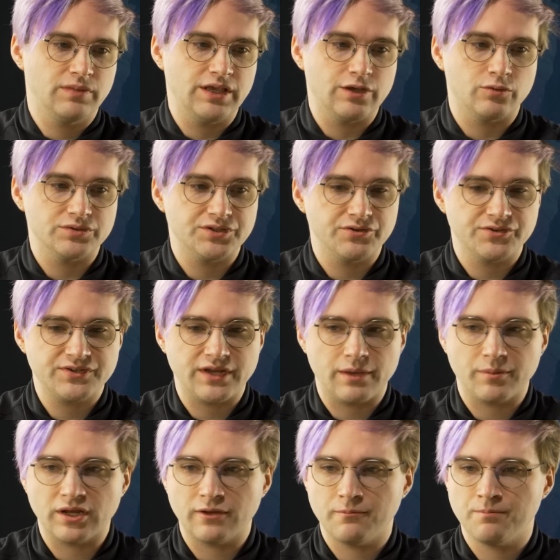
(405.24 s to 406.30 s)
equal to your
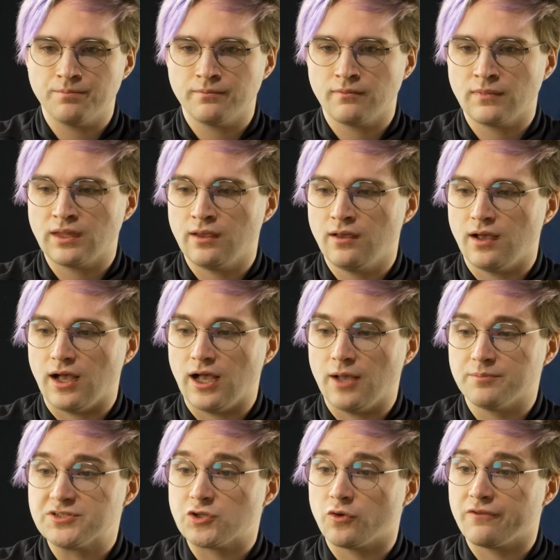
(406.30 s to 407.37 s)

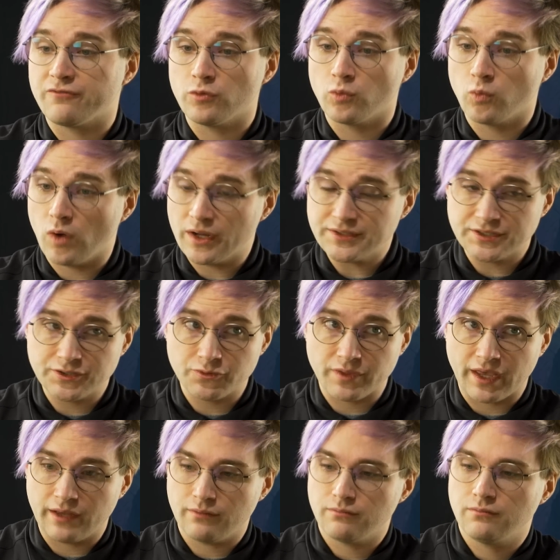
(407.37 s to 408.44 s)
stamina. So if you want to do
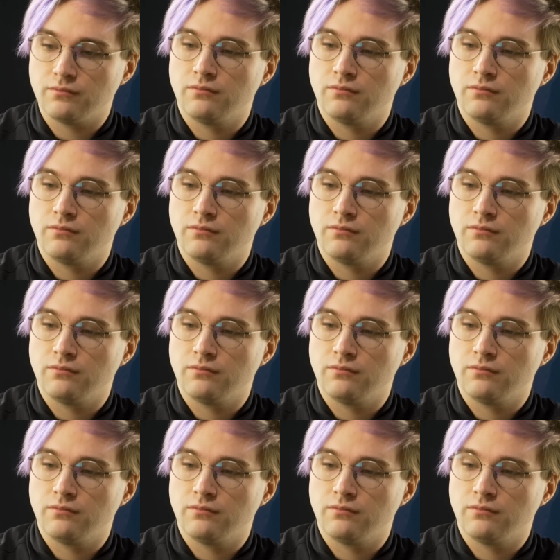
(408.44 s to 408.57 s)
that,